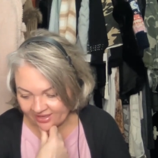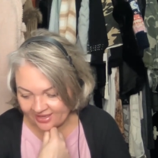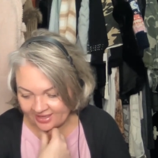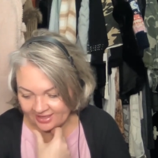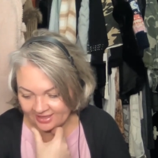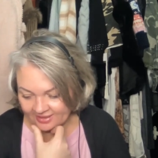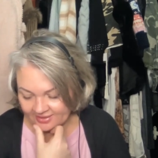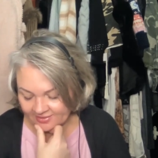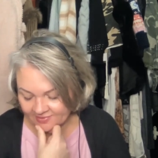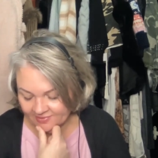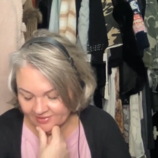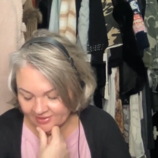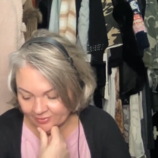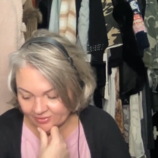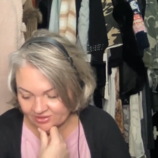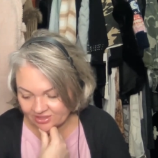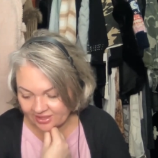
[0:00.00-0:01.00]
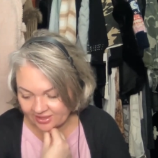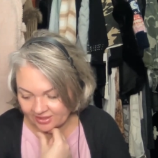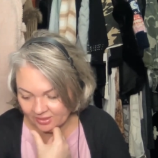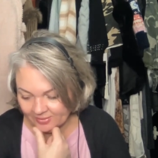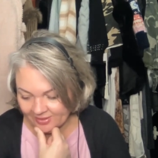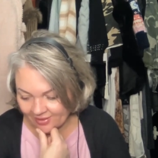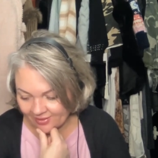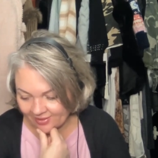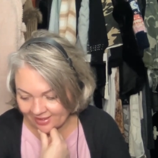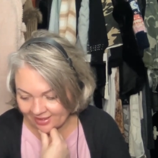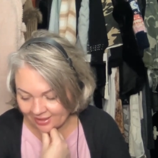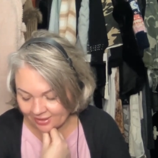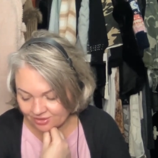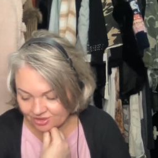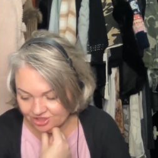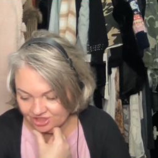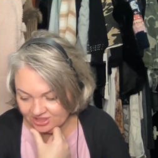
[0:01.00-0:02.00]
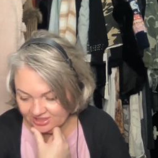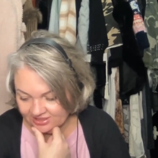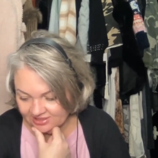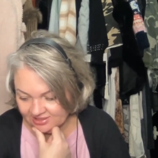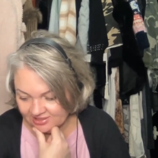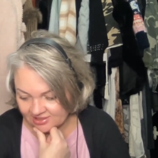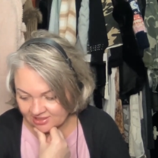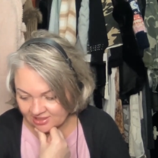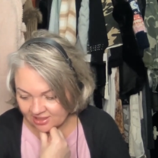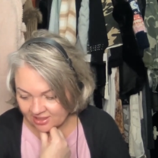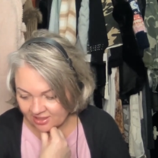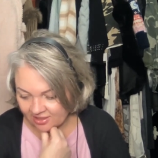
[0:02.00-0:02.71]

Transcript: and they were talking about how she's